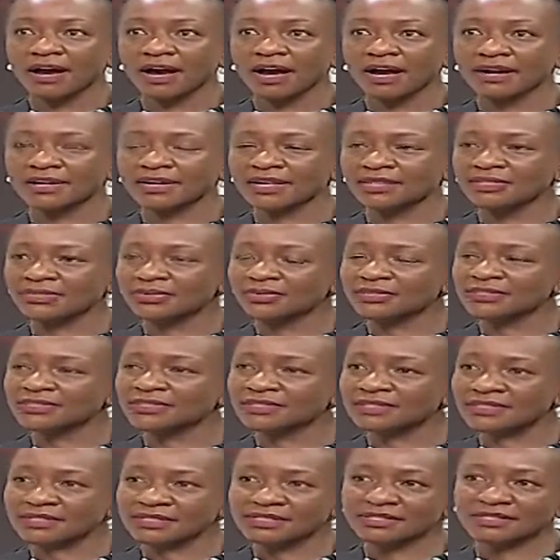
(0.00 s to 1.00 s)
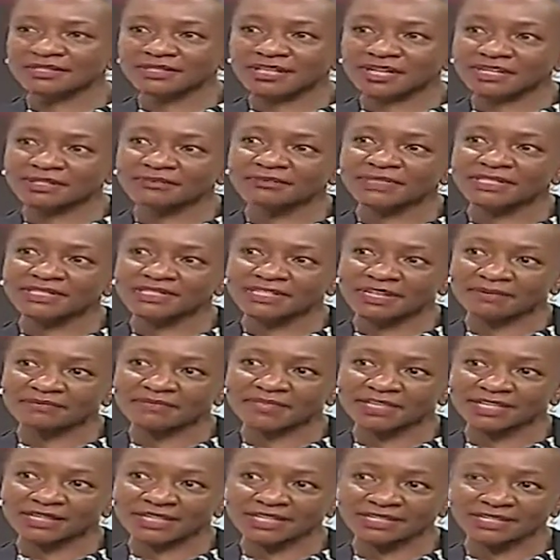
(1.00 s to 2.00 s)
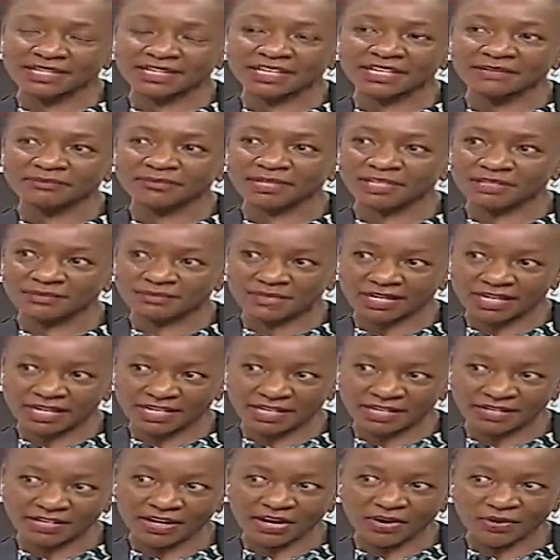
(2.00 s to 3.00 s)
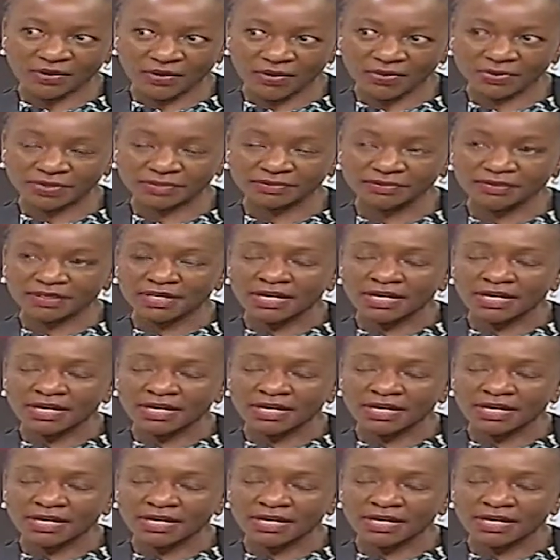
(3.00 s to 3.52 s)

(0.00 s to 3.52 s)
And I thought this could be something that I can build my career on.